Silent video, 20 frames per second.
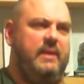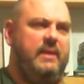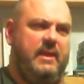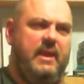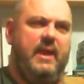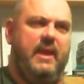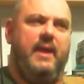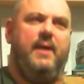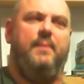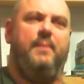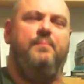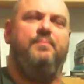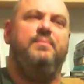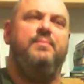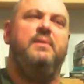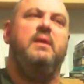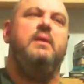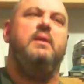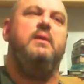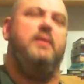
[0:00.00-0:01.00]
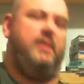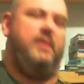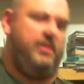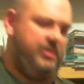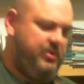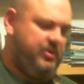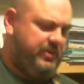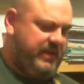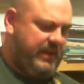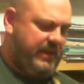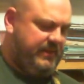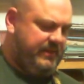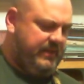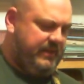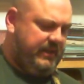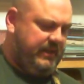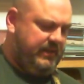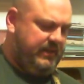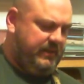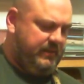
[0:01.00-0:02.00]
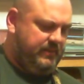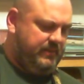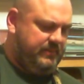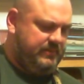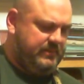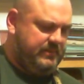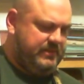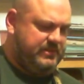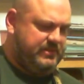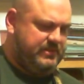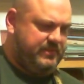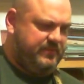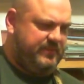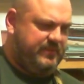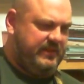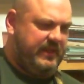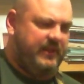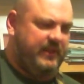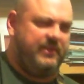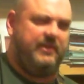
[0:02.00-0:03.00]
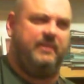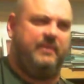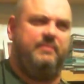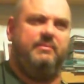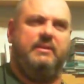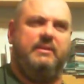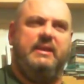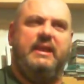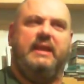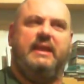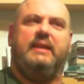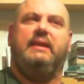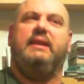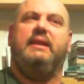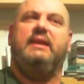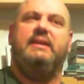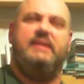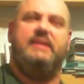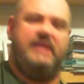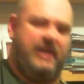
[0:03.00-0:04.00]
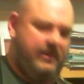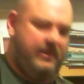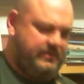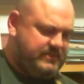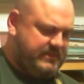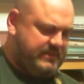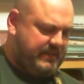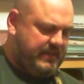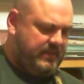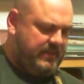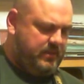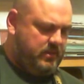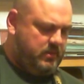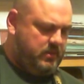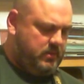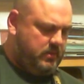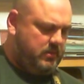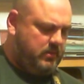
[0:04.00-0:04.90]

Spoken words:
Yeah. Yep. And you get the sort of the other lick leading up to that.